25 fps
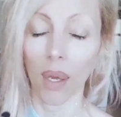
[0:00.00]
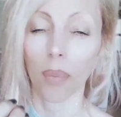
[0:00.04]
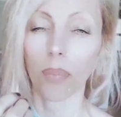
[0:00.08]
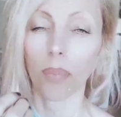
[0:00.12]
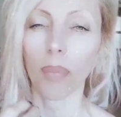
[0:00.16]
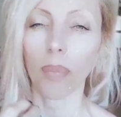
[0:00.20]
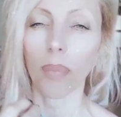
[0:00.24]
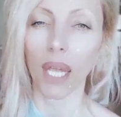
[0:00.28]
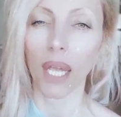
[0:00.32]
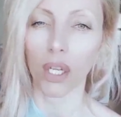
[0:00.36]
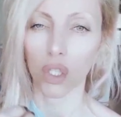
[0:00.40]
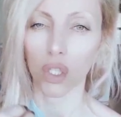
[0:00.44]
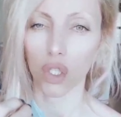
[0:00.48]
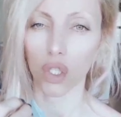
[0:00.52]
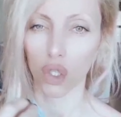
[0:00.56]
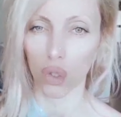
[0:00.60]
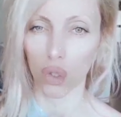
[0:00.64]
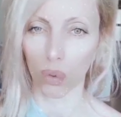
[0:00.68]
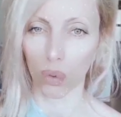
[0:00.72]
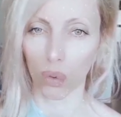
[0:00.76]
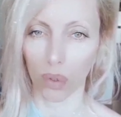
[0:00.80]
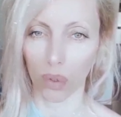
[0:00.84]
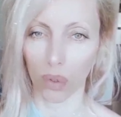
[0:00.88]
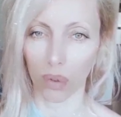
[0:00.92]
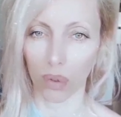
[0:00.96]
Make
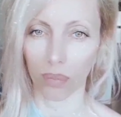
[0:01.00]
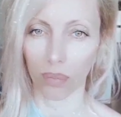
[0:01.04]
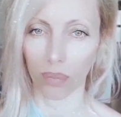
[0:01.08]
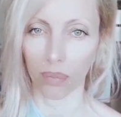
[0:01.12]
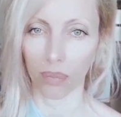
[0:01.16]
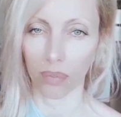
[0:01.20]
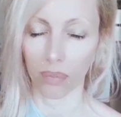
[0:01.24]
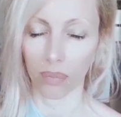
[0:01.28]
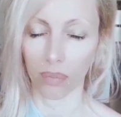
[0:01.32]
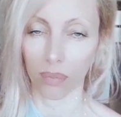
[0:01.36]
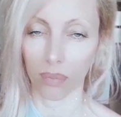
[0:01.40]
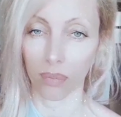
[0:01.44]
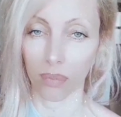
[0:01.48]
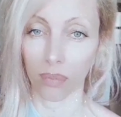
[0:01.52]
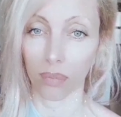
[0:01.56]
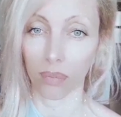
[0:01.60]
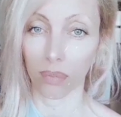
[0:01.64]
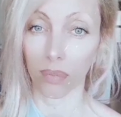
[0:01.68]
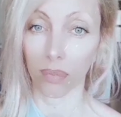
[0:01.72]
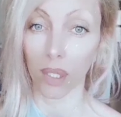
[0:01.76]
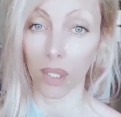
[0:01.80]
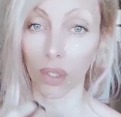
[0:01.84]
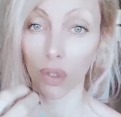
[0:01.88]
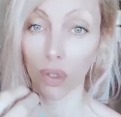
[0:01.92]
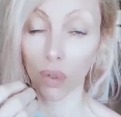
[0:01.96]
sure
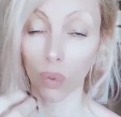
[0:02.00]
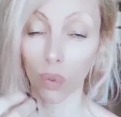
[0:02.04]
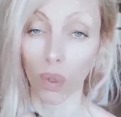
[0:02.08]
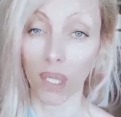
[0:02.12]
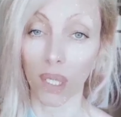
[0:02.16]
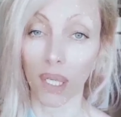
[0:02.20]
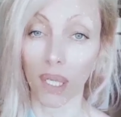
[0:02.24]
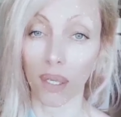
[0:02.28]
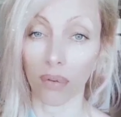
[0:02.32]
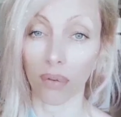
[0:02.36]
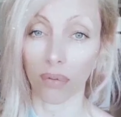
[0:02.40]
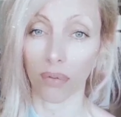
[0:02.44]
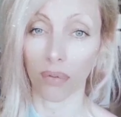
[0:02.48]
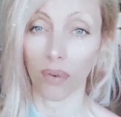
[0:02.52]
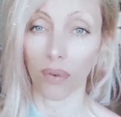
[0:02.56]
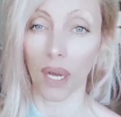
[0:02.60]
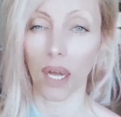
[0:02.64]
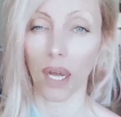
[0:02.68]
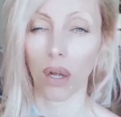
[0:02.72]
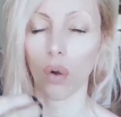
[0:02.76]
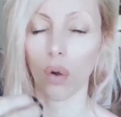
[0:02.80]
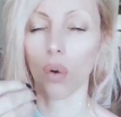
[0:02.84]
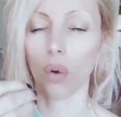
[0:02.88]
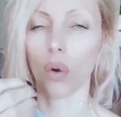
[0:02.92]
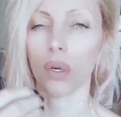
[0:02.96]
that you live
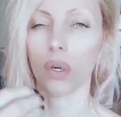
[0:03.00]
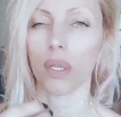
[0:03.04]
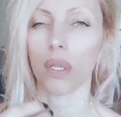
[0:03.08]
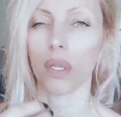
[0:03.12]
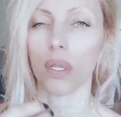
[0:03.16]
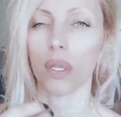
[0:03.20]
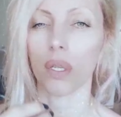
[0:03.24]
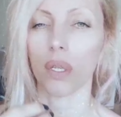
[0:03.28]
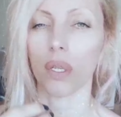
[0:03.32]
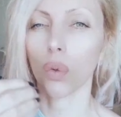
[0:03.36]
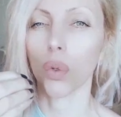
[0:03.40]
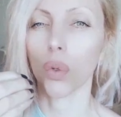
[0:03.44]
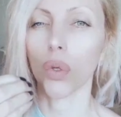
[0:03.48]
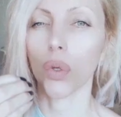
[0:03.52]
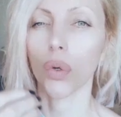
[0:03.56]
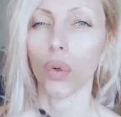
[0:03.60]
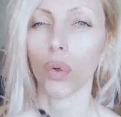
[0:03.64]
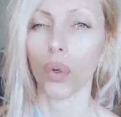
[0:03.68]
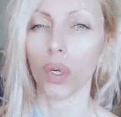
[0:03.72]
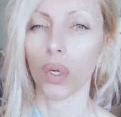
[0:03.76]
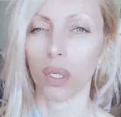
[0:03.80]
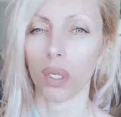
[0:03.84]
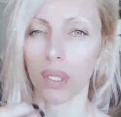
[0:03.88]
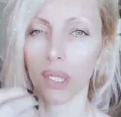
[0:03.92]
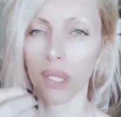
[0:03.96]
according to
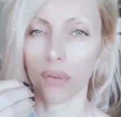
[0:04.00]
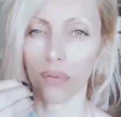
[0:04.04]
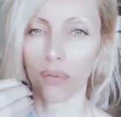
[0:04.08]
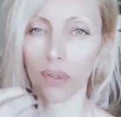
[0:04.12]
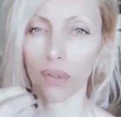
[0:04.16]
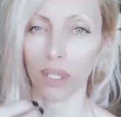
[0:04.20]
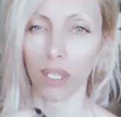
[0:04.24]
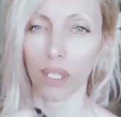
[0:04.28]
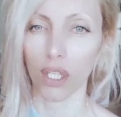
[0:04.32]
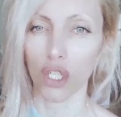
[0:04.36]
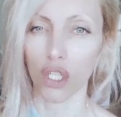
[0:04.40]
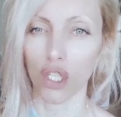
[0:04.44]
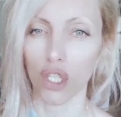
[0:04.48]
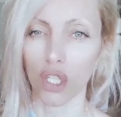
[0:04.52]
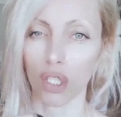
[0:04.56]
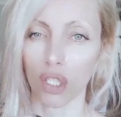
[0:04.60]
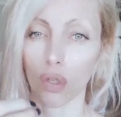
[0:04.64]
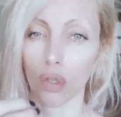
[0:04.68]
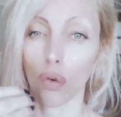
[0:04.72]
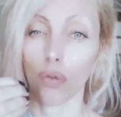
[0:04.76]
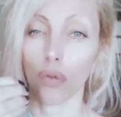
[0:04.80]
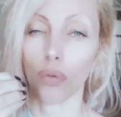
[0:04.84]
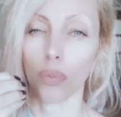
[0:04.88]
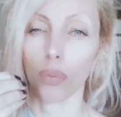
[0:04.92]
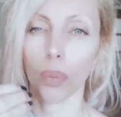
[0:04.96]
your definition
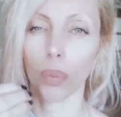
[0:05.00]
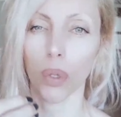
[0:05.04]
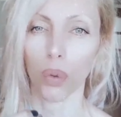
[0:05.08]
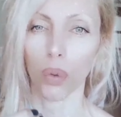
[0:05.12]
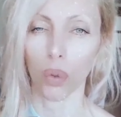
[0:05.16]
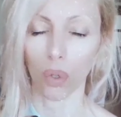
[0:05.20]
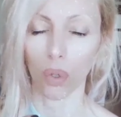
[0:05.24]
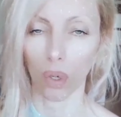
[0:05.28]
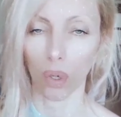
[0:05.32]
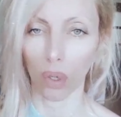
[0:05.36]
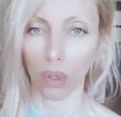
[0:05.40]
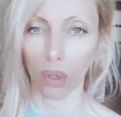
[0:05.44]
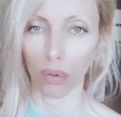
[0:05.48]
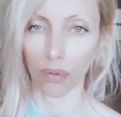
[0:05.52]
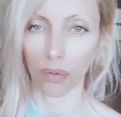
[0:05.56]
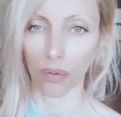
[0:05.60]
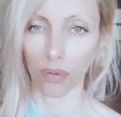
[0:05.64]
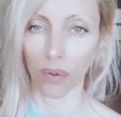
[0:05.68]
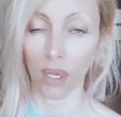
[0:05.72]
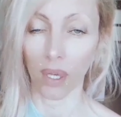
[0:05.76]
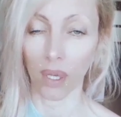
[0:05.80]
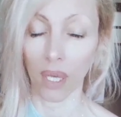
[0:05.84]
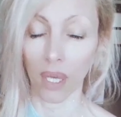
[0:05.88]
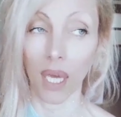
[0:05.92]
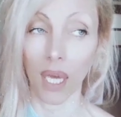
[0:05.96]
of pure
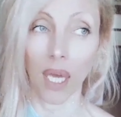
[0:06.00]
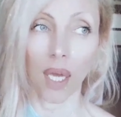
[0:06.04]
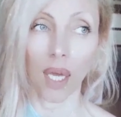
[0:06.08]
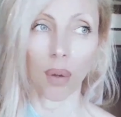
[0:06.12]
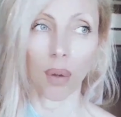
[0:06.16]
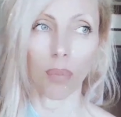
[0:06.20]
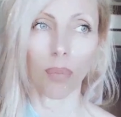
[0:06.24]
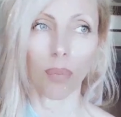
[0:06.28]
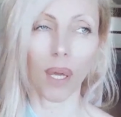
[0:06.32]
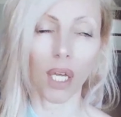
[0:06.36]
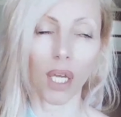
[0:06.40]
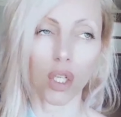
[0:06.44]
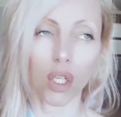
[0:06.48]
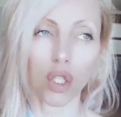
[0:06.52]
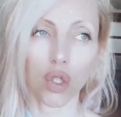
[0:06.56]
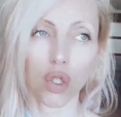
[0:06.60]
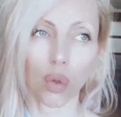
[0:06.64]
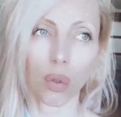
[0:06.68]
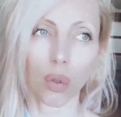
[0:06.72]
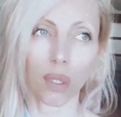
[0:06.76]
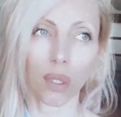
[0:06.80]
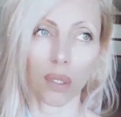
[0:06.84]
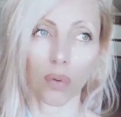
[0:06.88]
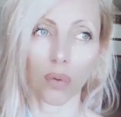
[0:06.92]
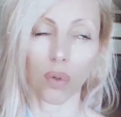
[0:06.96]
love. Make
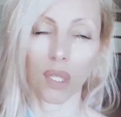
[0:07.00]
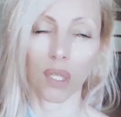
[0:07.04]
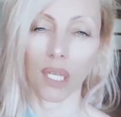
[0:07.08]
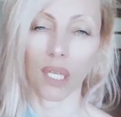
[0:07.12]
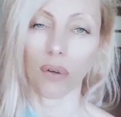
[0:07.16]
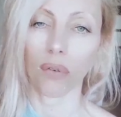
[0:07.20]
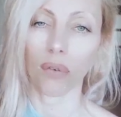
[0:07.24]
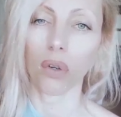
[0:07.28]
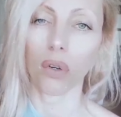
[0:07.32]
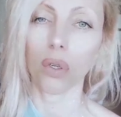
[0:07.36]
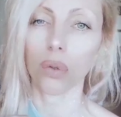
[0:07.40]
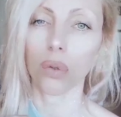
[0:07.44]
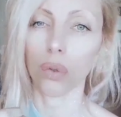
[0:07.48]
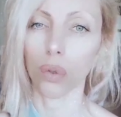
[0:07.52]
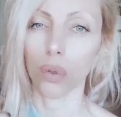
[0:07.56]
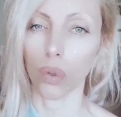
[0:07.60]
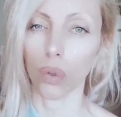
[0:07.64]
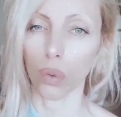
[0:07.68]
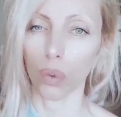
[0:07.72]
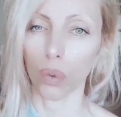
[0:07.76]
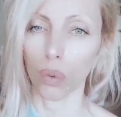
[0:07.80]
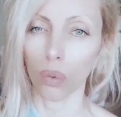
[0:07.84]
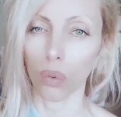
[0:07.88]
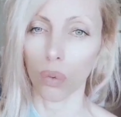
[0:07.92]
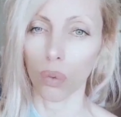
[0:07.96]
sure that whatever you
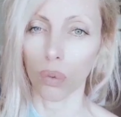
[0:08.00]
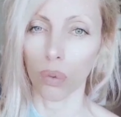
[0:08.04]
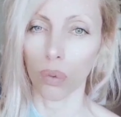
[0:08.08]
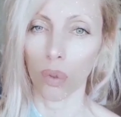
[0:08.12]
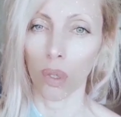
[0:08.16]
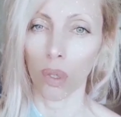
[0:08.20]
do,